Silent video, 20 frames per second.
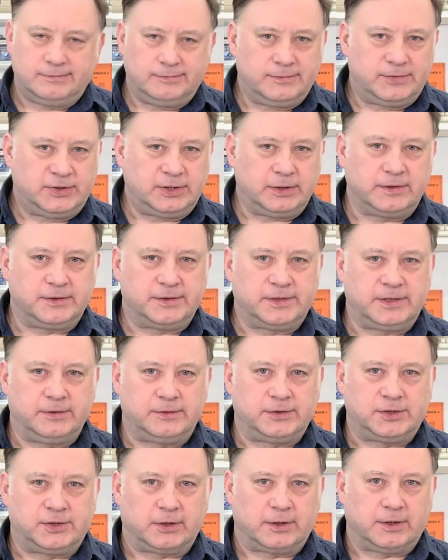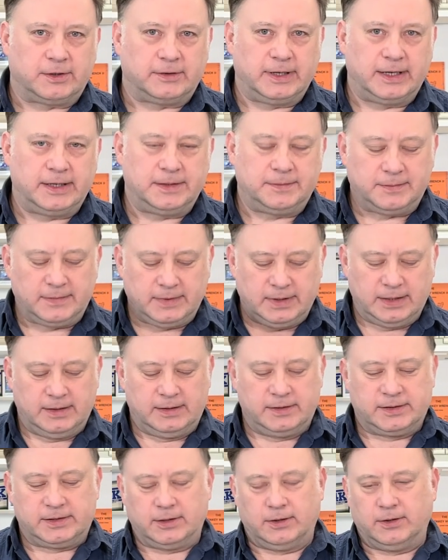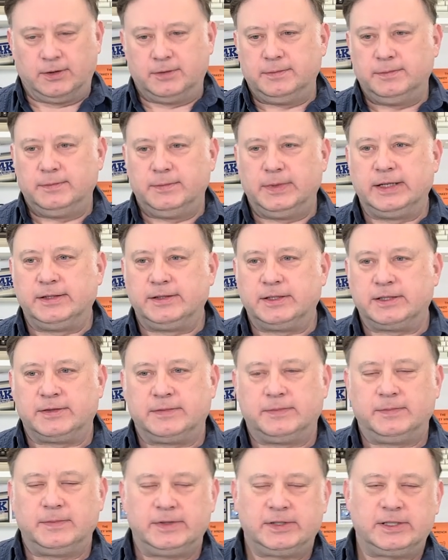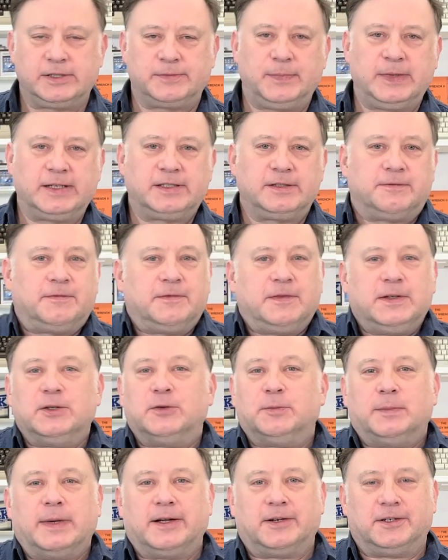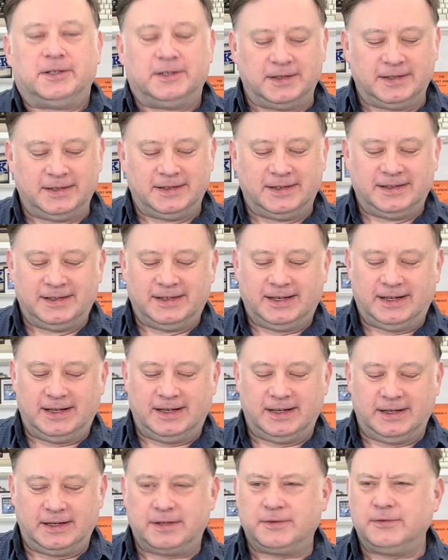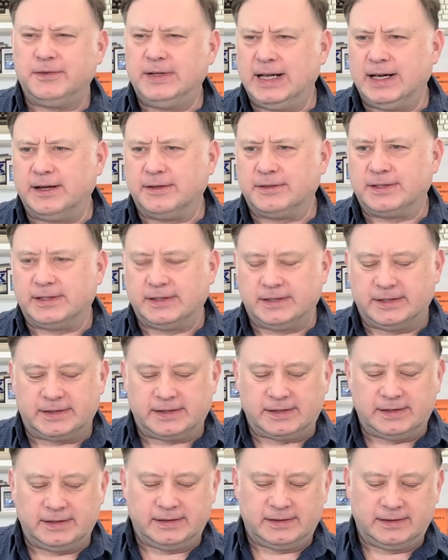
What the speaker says: Sugar's still sugar, right? So, but it just makes it feel better. 3 ounces.